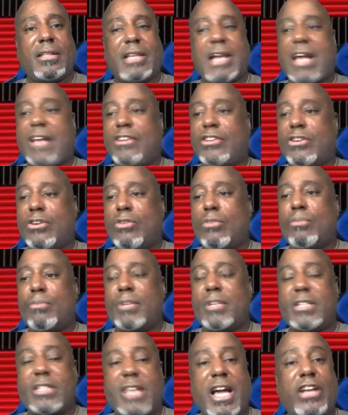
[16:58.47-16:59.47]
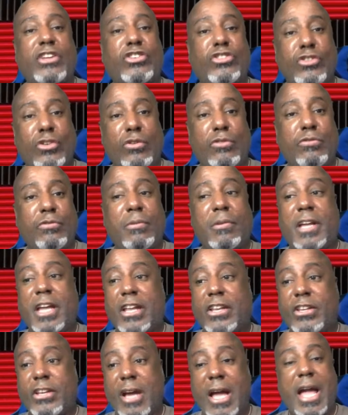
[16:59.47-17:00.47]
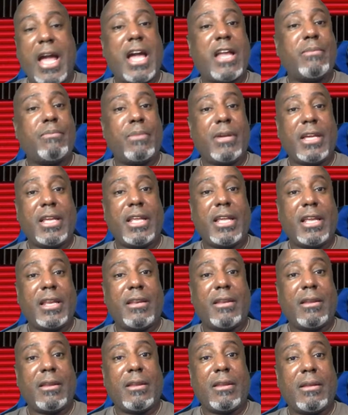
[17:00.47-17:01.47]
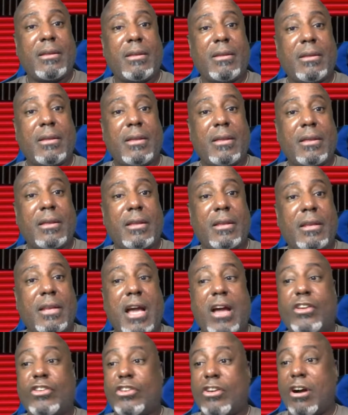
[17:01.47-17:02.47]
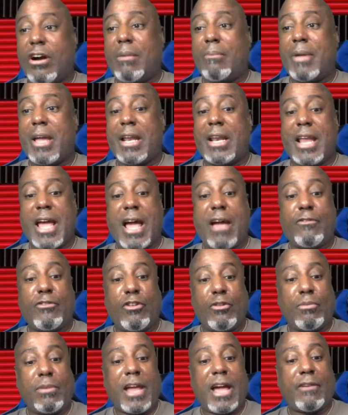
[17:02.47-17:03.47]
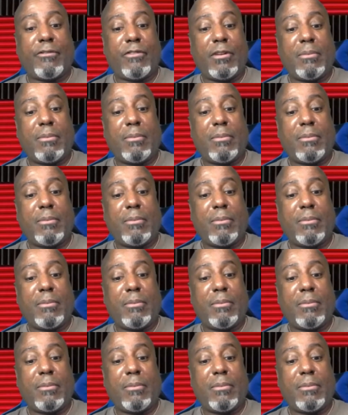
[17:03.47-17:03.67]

That don't protect you from getting your head beat in. Now, y'all may laugh, you black